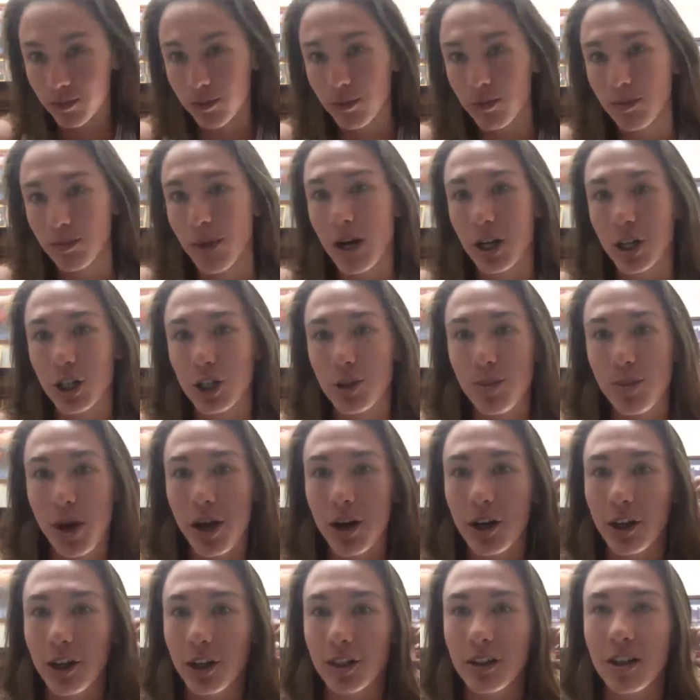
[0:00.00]
much
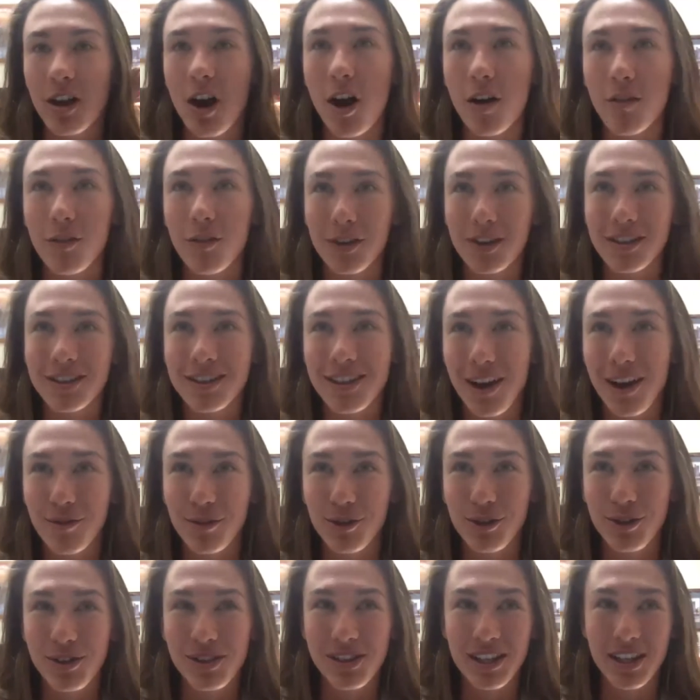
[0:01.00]
better confidence
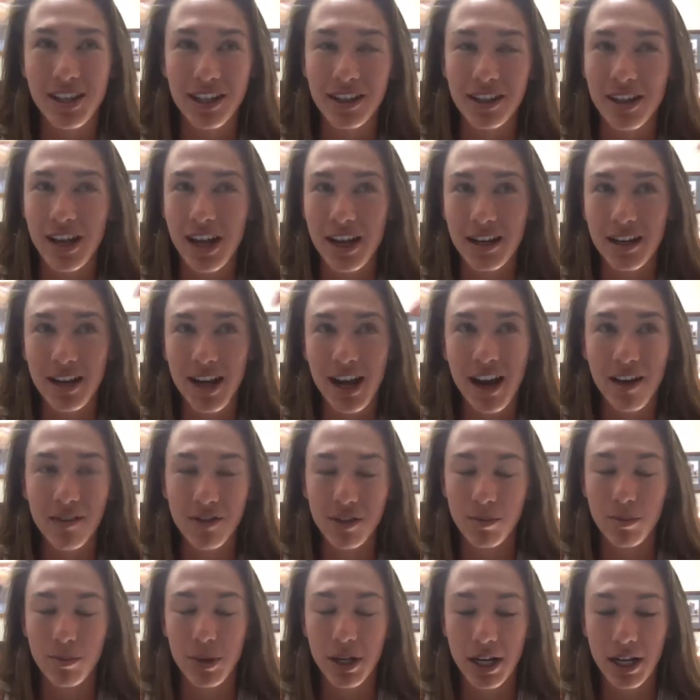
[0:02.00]
levels and
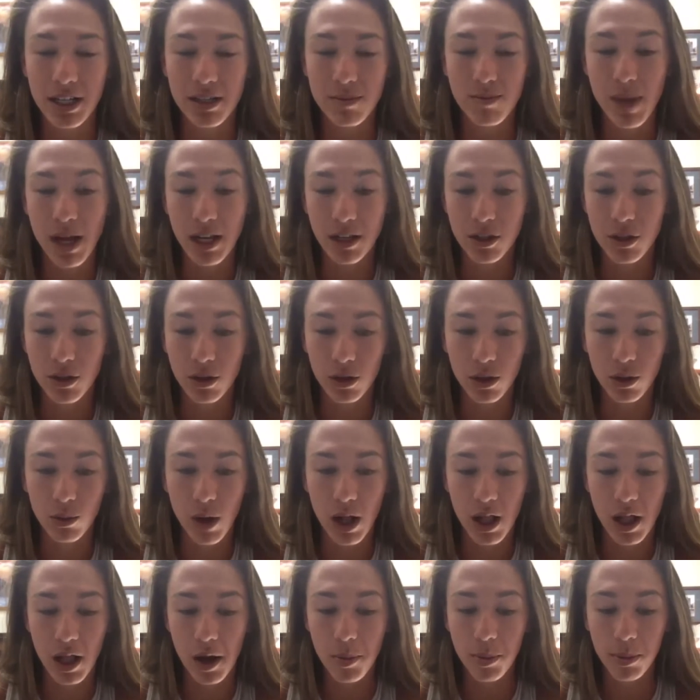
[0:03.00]
haven't been as mental
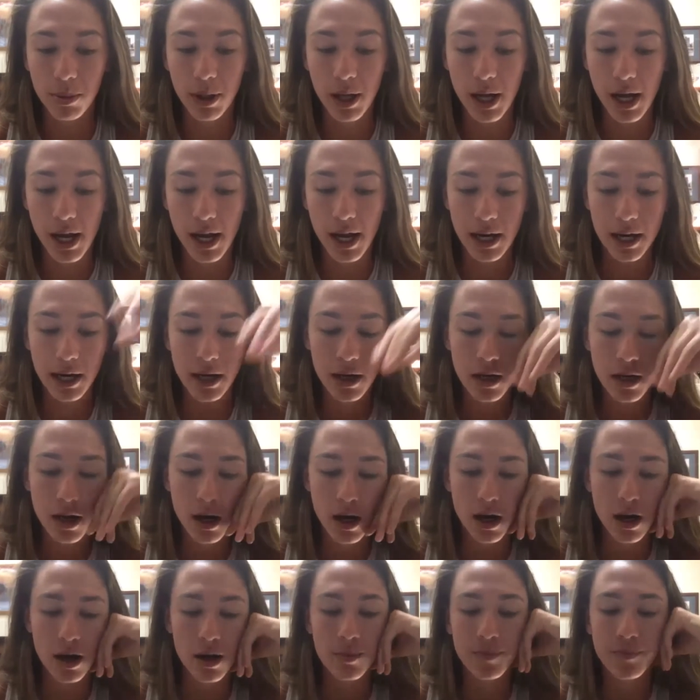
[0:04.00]
while I play
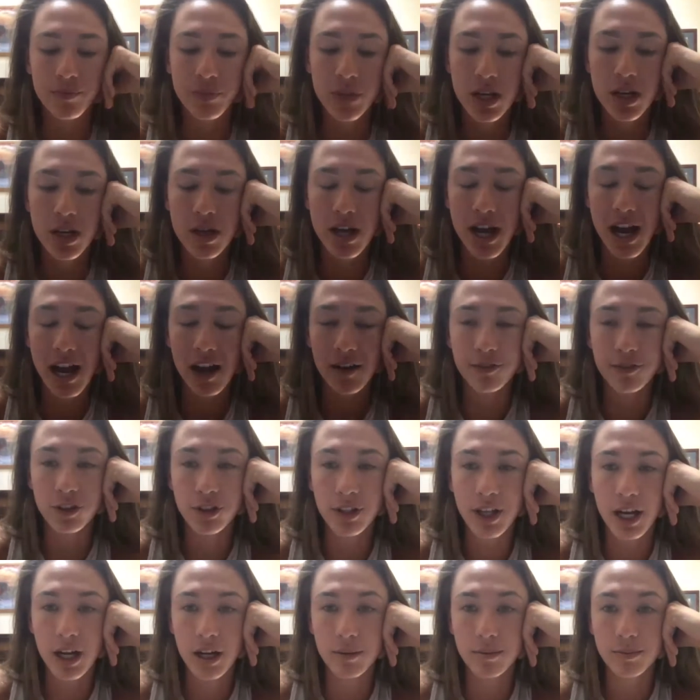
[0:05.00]
after
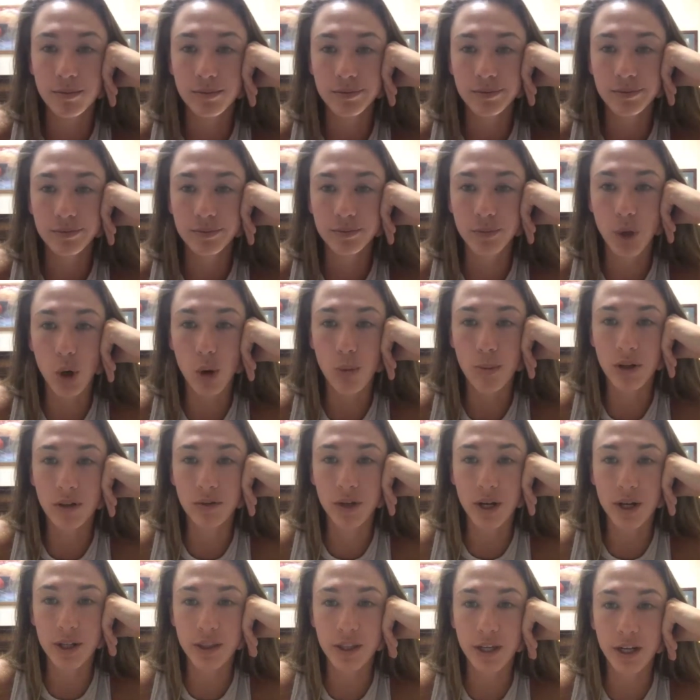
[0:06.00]
that moment
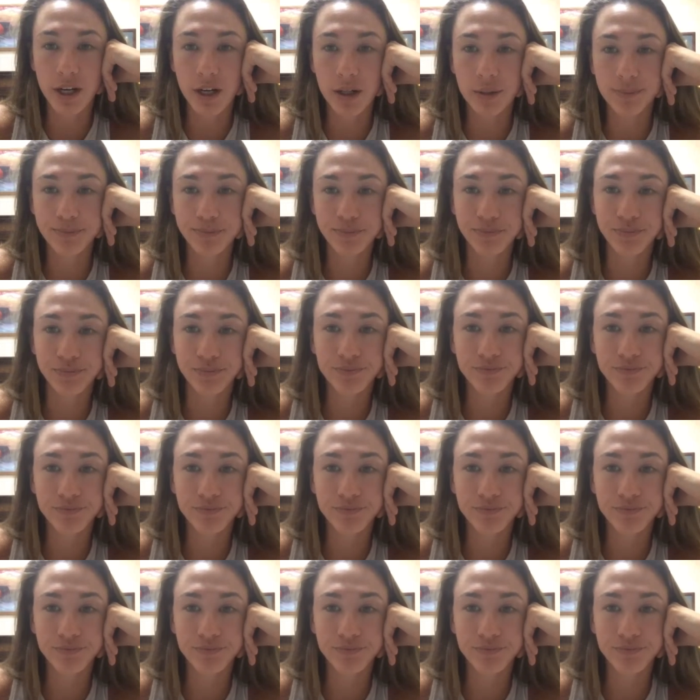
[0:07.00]
right there.